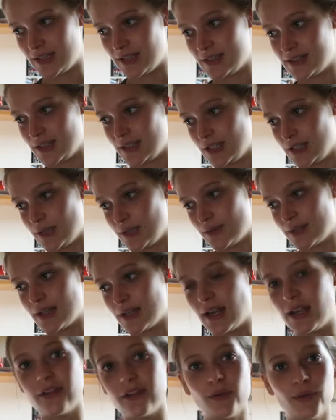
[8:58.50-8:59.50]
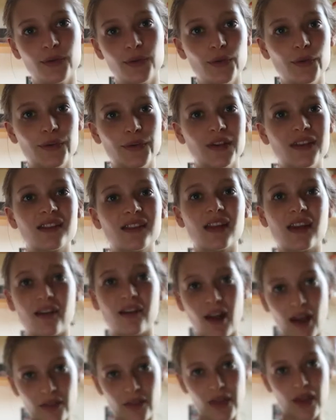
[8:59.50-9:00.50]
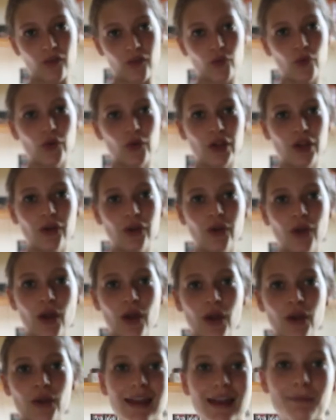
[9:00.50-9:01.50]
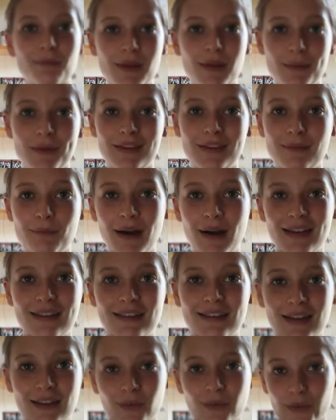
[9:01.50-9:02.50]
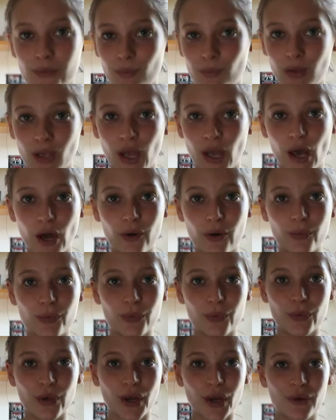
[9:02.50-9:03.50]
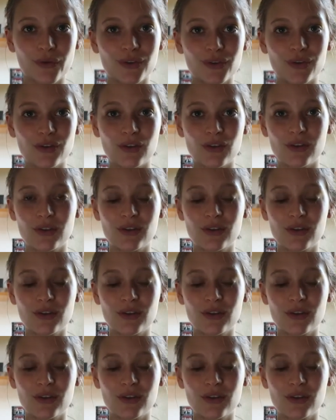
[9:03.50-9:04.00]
is utilize resources that are out there for you. Like BBC Bite Size was a big help when I was in